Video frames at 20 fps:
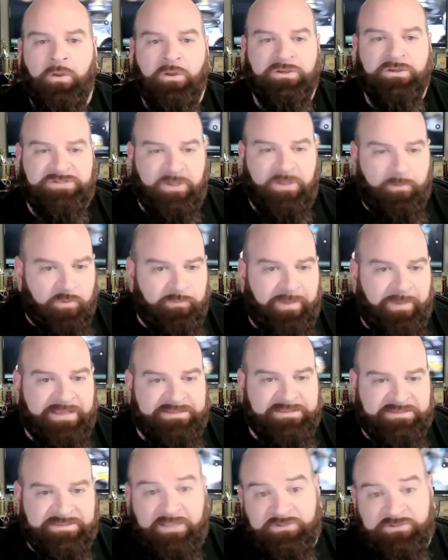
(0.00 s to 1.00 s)
Someone
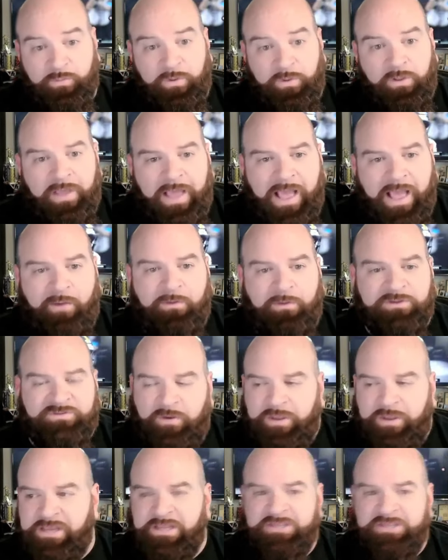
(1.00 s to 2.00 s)
might say it's Will Howard's
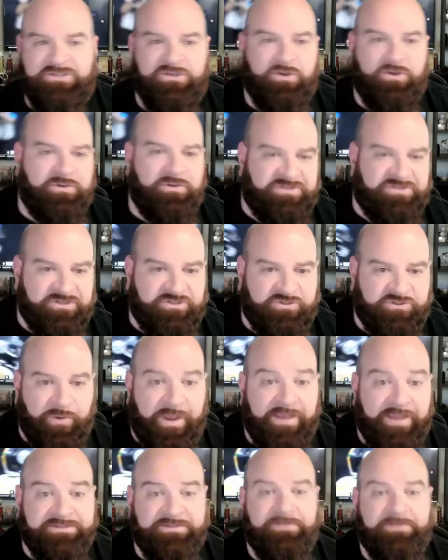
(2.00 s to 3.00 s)
fault. He needs to know the
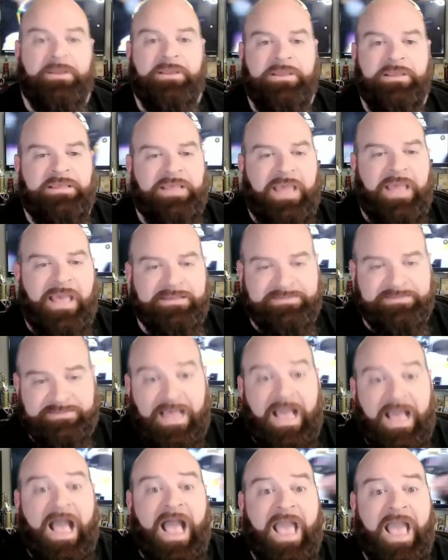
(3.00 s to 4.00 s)
situation. Yes,
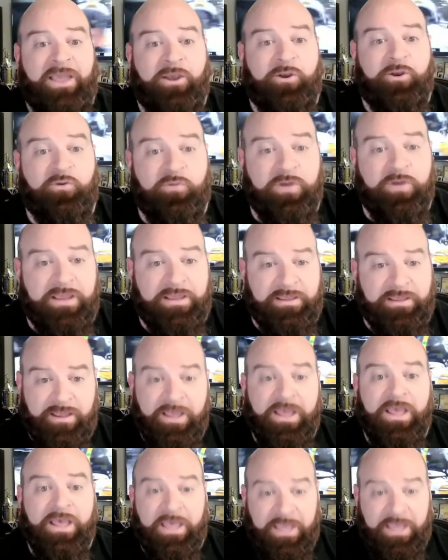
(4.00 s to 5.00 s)
I agree.
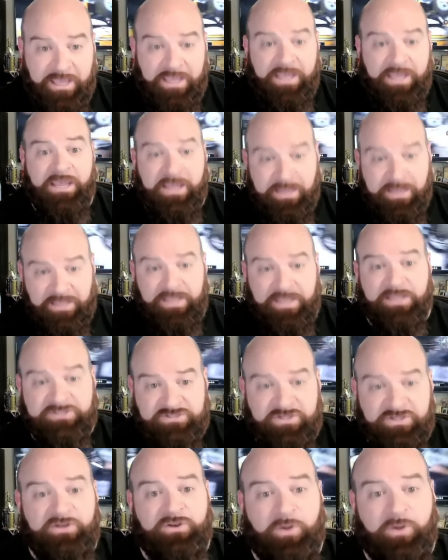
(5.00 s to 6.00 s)
He needs
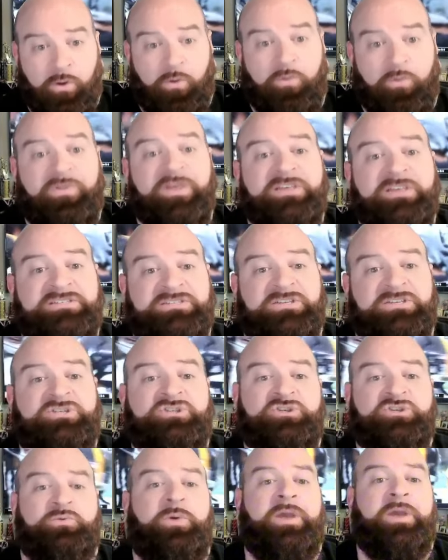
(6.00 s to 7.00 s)
to know the
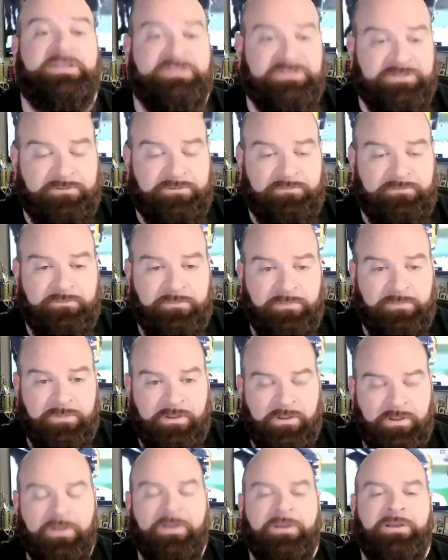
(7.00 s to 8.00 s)
situation.
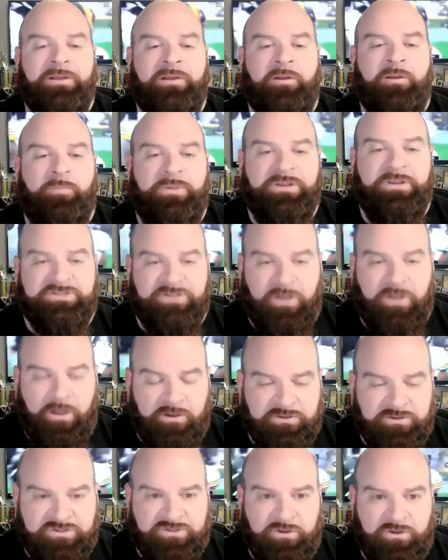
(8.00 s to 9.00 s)
But he's
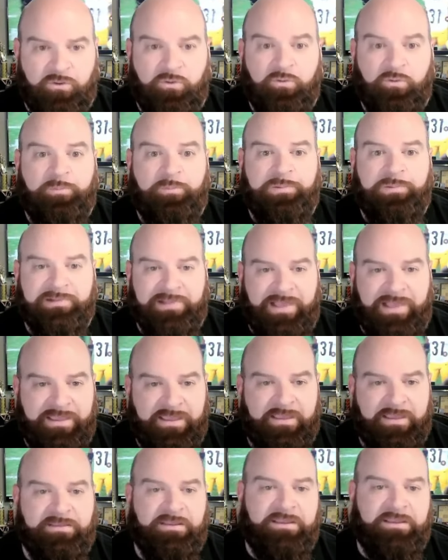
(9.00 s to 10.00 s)
also
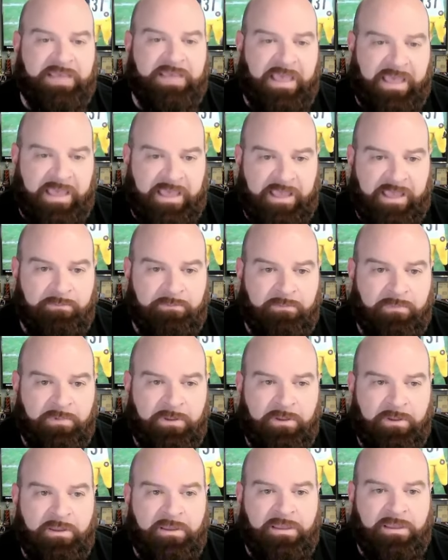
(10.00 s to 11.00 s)
playing the game,
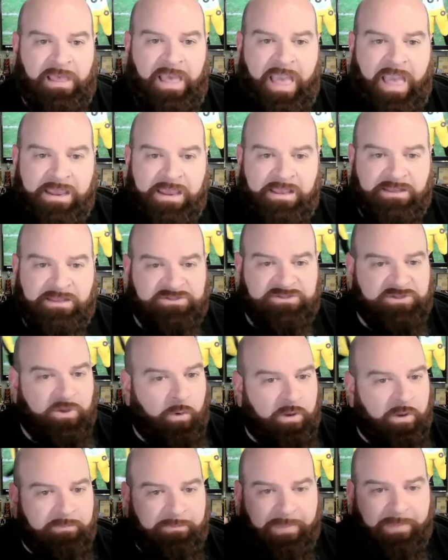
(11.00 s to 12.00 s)
and it's
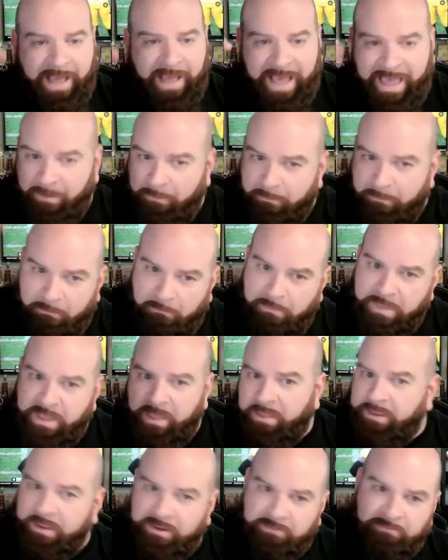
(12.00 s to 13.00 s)
going by a
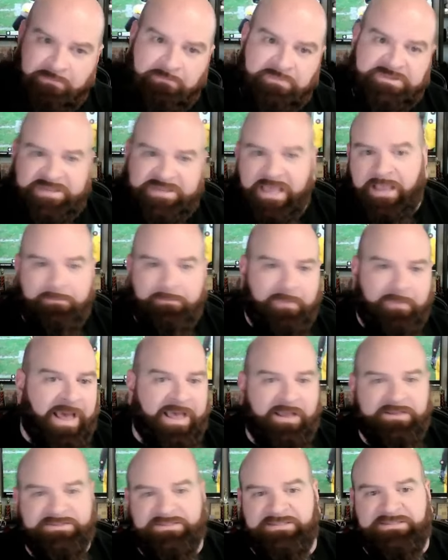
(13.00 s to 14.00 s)
million
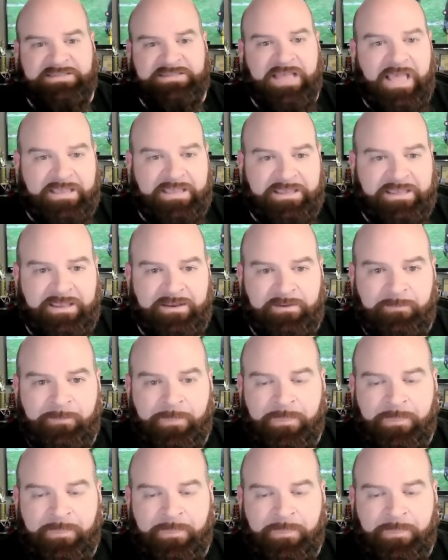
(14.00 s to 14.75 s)
miles a second.